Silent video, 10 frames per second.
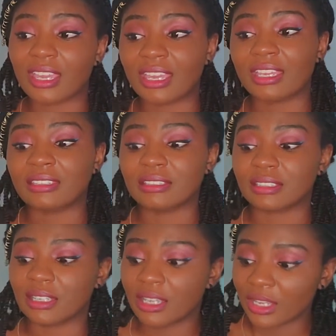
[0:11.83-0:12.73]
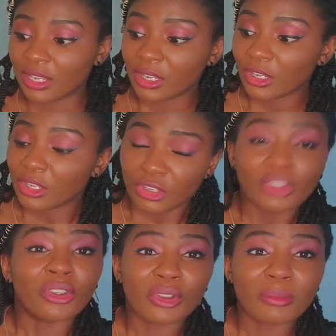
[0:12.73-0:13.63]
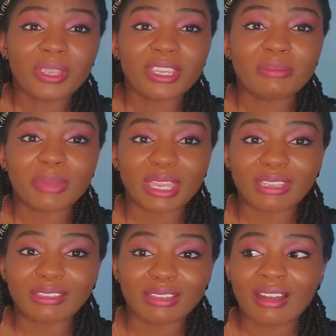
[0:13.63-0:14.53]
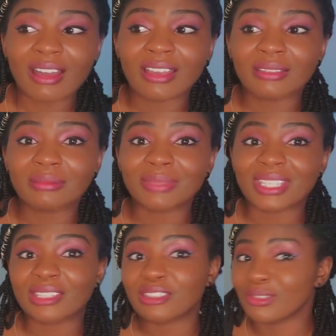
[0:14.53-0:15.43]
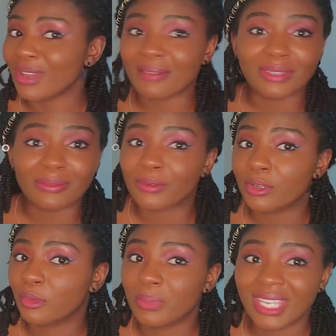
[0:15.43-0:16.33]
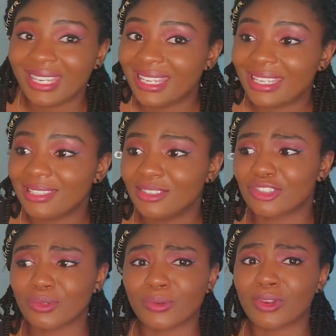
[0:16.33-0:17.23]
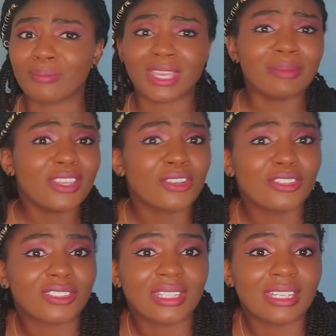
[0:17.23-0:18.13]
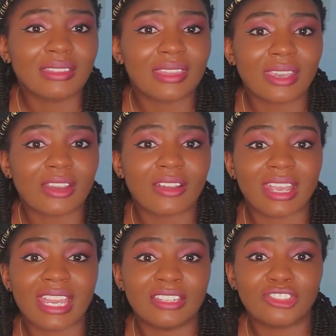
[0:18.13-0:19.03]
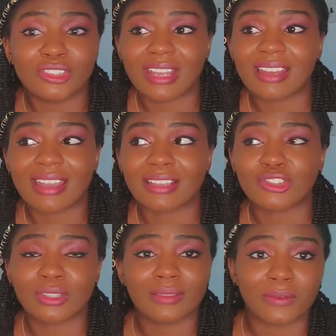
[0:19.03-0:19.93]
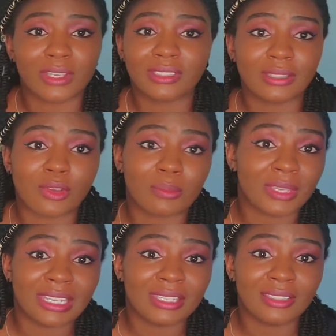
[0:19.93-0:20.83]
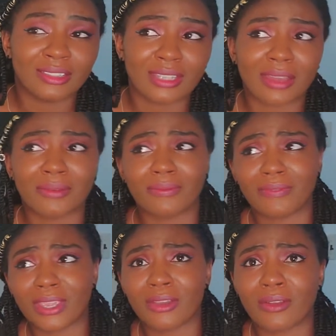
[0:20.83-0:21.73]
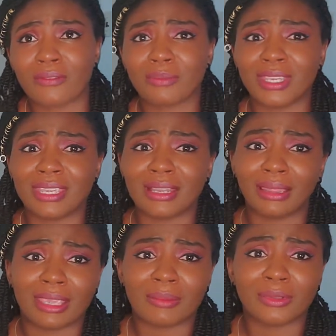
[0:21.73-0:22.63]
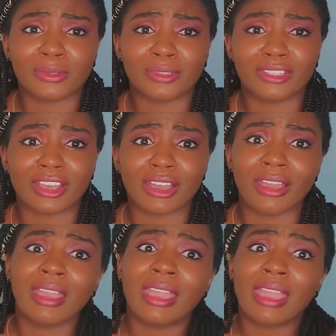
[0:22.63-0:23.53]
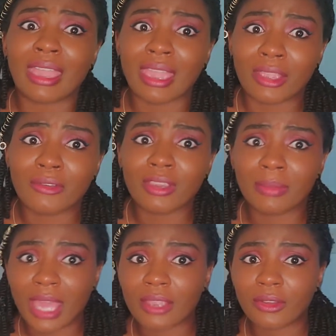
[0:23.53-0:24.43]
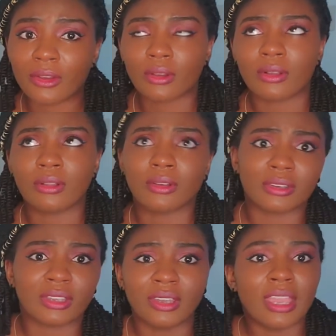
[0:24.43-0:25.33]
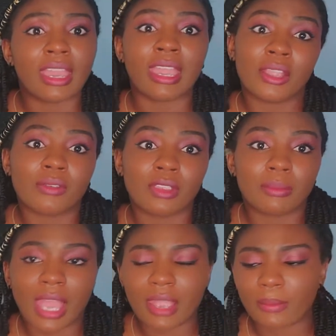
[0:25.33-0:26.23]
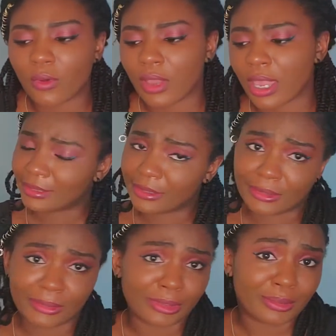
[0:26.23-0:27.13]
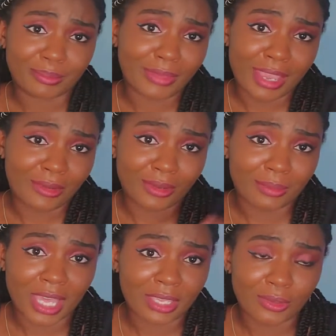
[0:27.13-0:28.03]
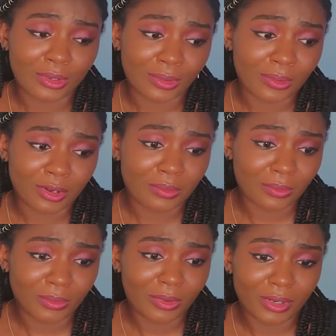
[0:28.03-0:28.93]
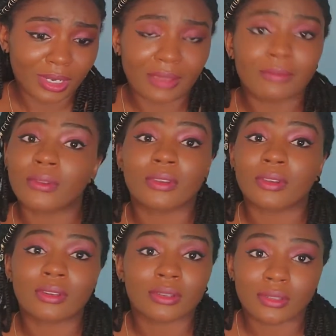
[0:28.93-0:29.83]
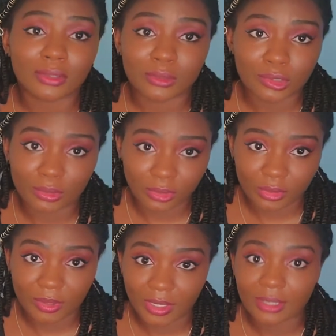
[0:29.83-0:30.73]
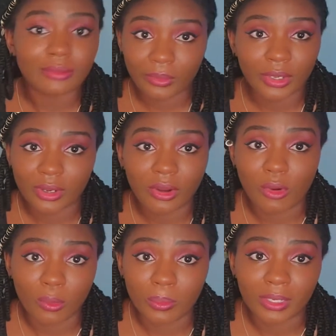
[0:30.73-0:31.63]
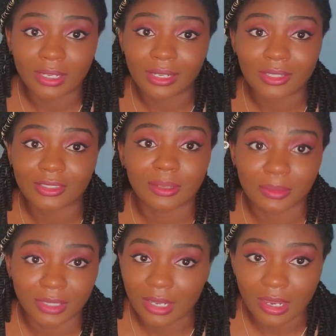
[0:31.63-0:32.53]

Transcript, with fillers: and you're being picked on because you have different opinions, or maybe you're sitting there and you're not actually voicing your opinions out of fear of being labeled the angry black girl or the angry black boy or the angry black unicorn, whatever you choose to be. We are open and accepting